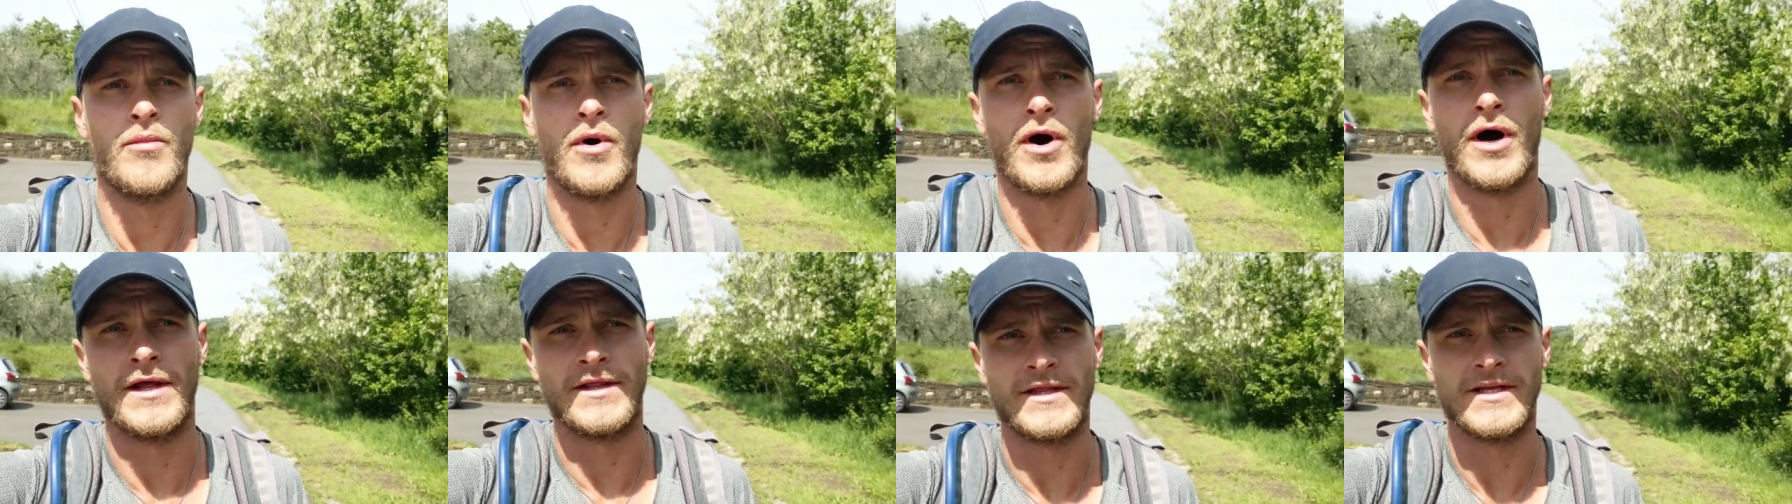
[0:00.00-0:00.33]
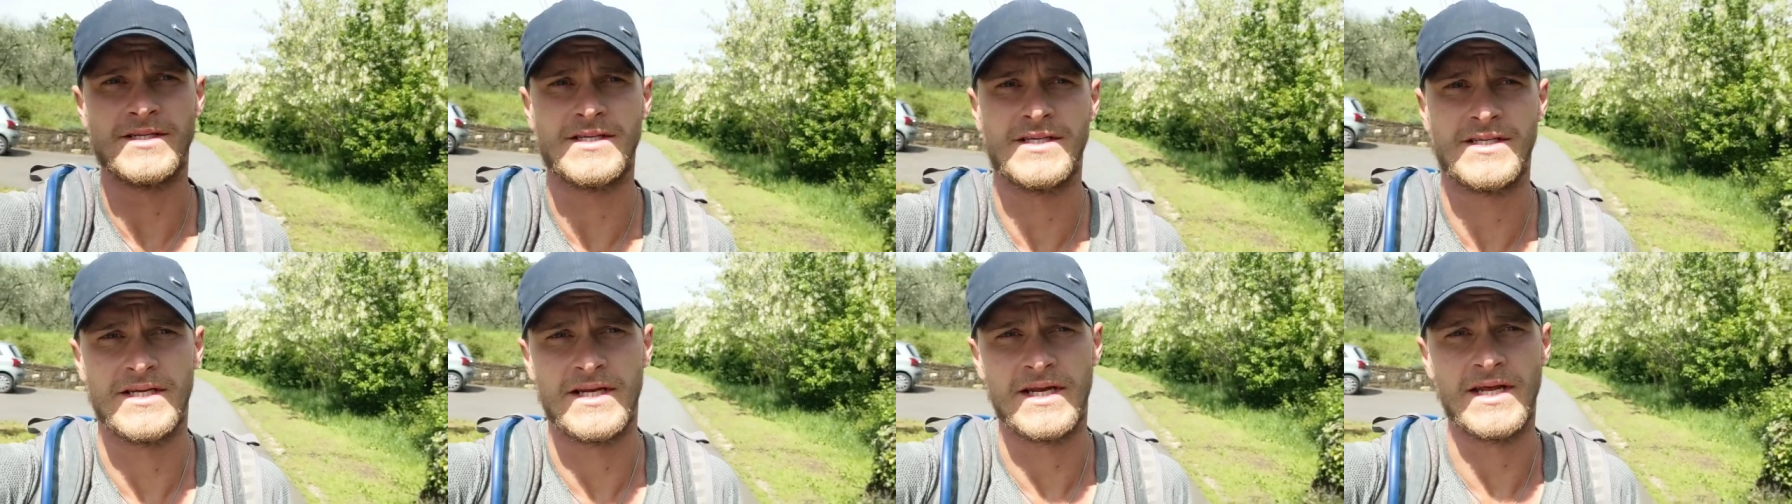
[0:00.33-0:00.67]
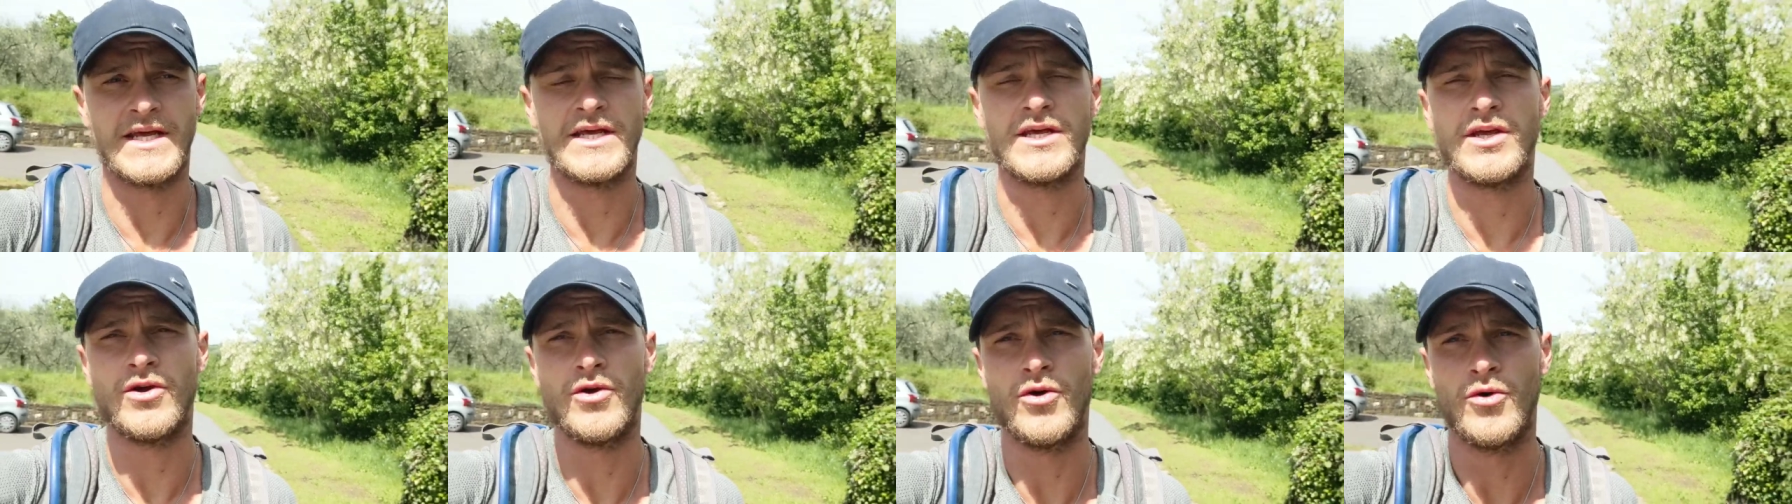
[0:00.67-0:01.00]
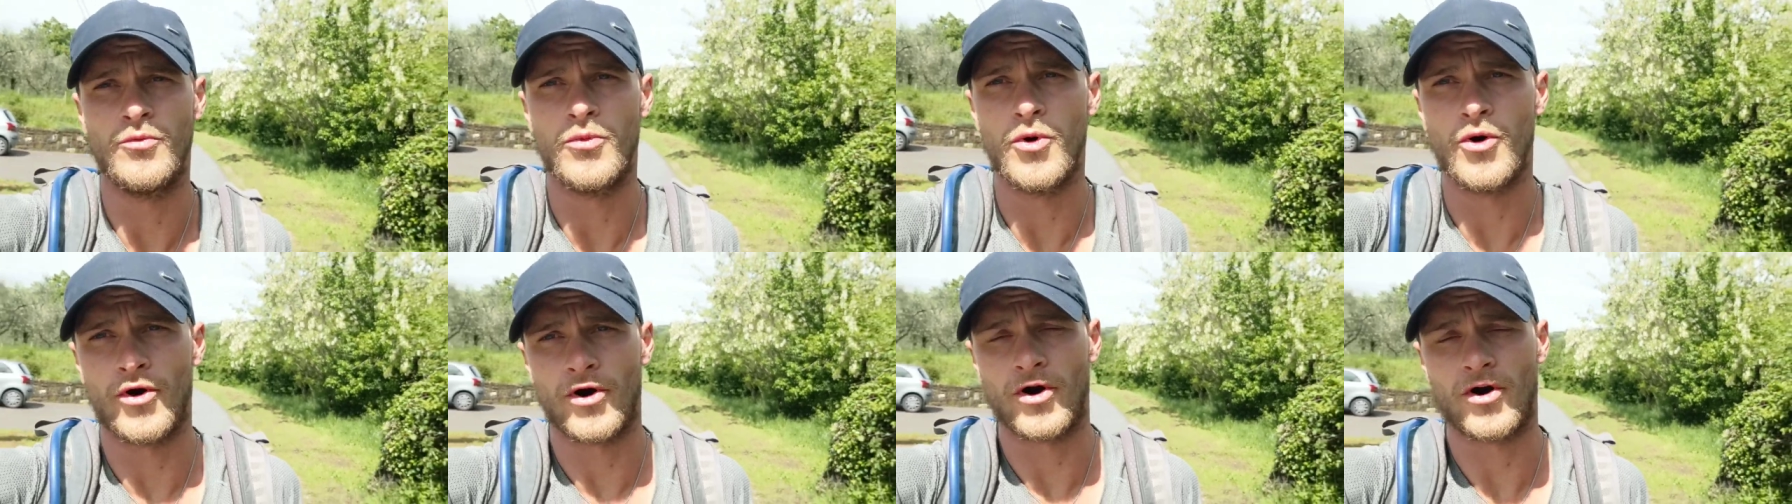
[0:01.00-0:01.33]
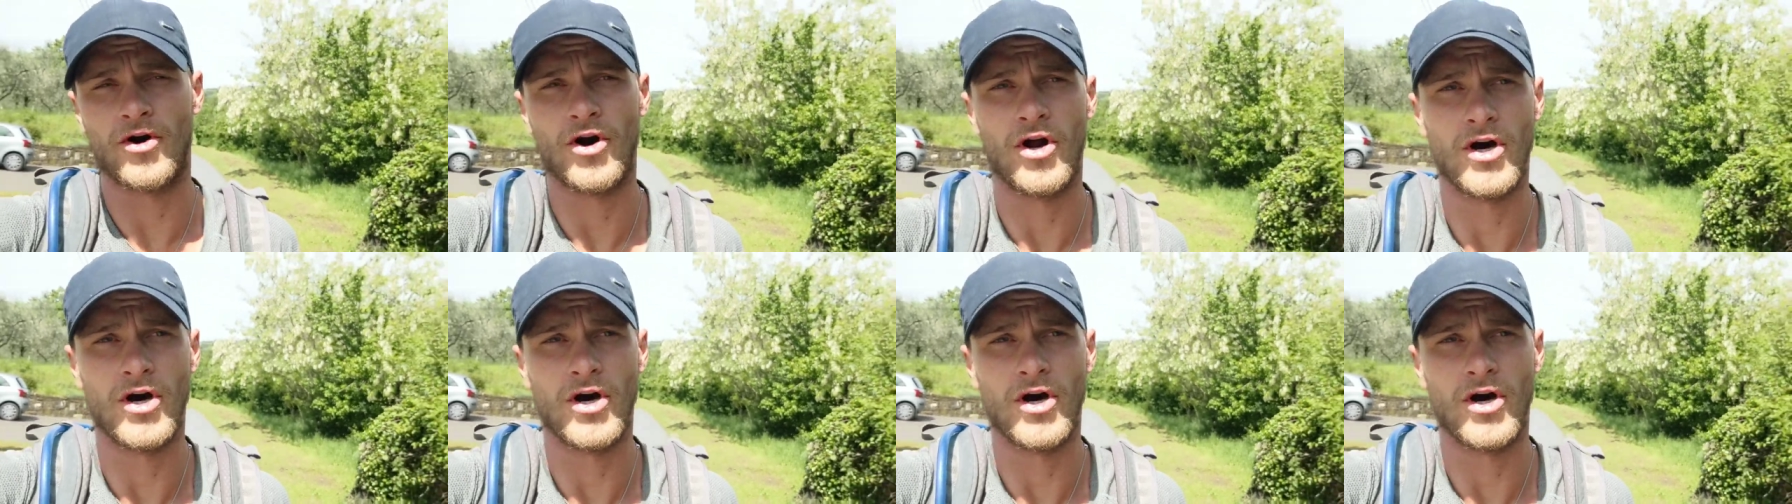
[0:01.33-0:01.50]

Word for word: But this is an EU border